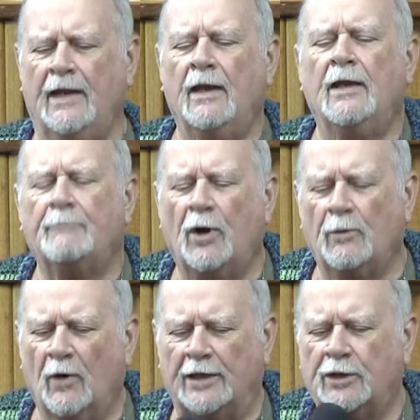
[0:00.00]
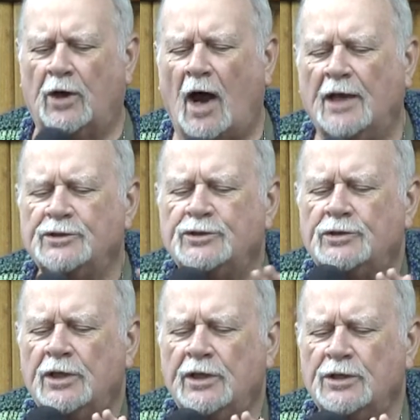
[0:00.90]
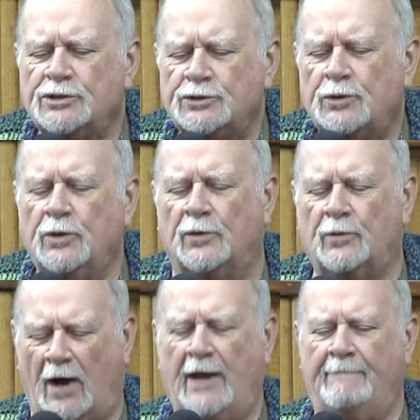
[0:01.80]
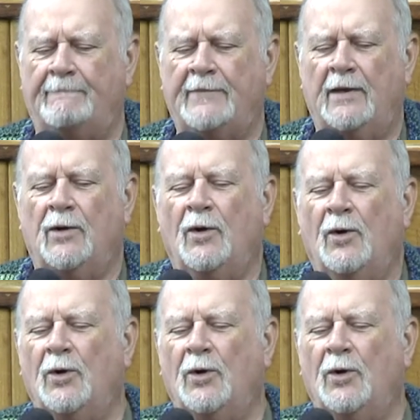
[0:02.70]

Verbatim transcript: All right. A couple of points and we'll be done.